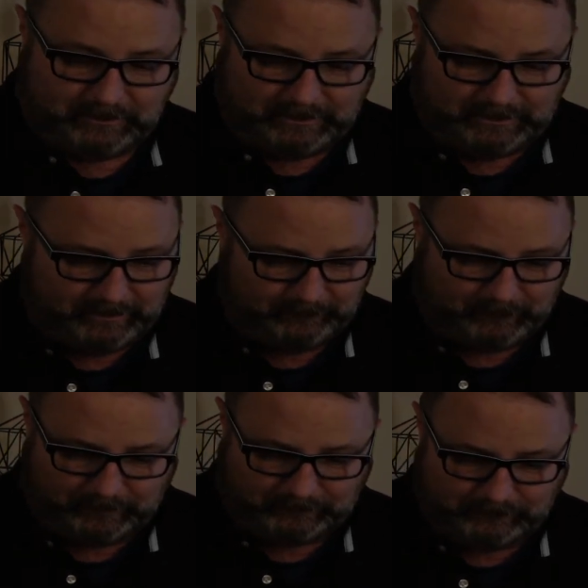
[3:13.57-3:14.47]
and I'm
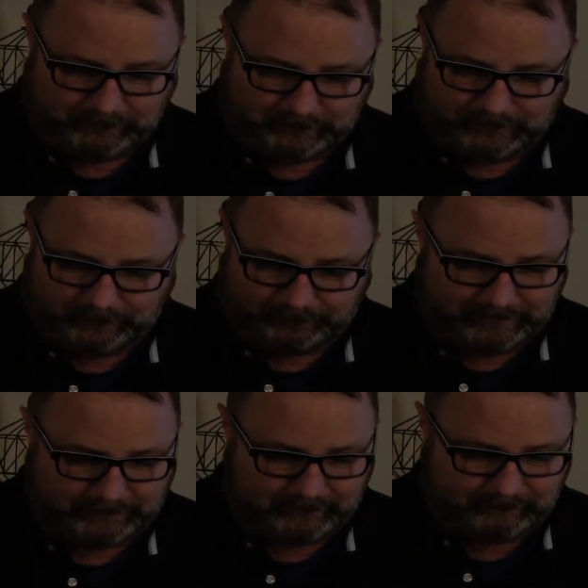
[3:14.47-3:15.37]
going to close
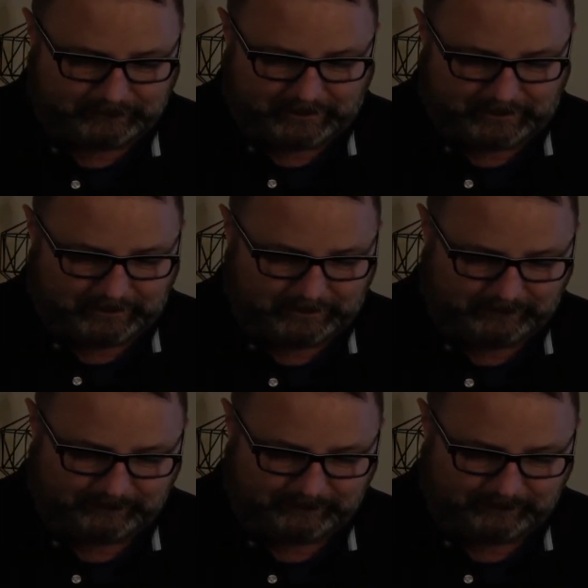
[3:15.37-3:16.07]
my div tag,